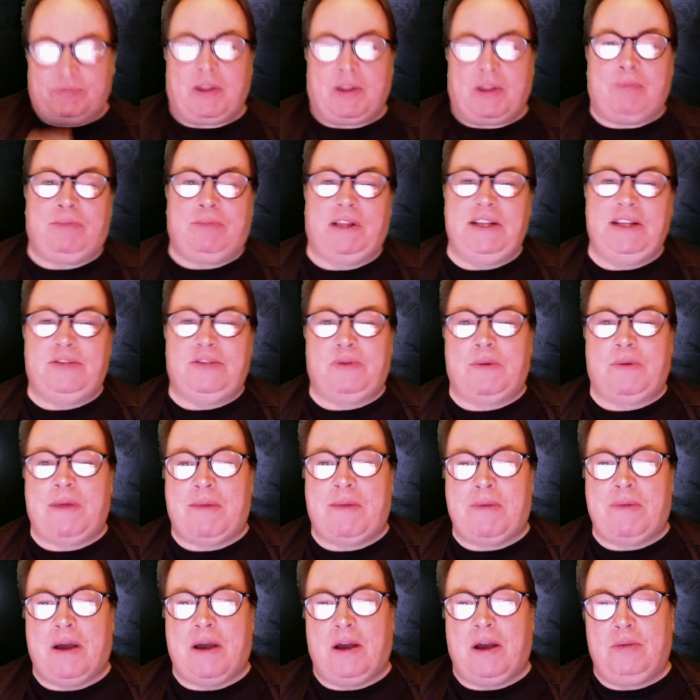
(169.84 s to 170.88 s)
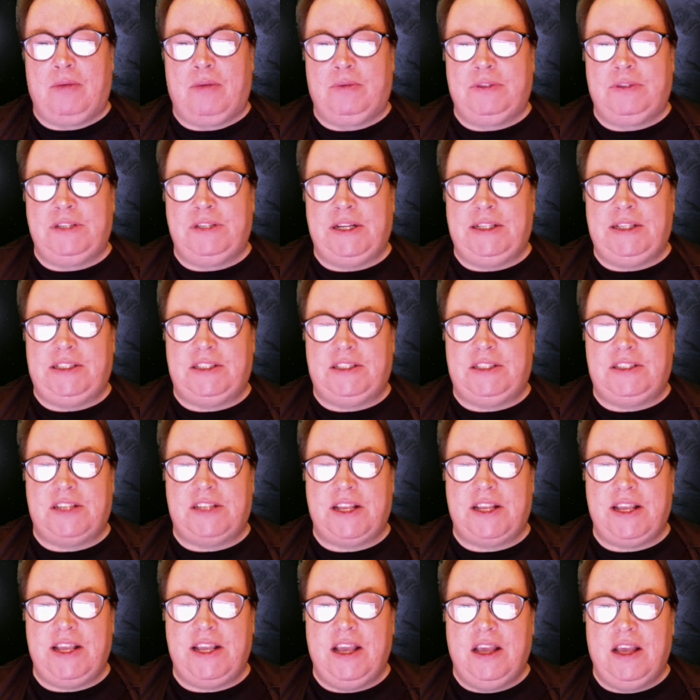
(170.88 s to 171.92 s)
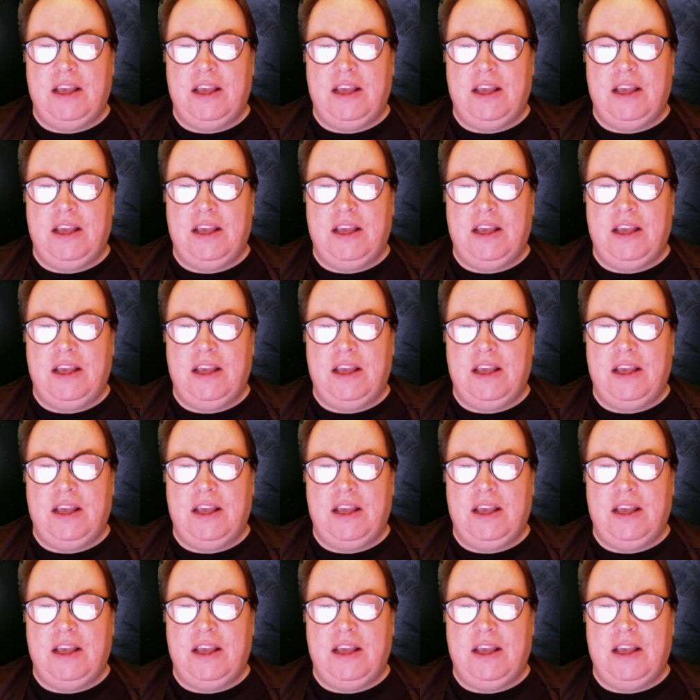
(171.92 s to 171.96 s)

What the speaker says: Please remember, I would need to see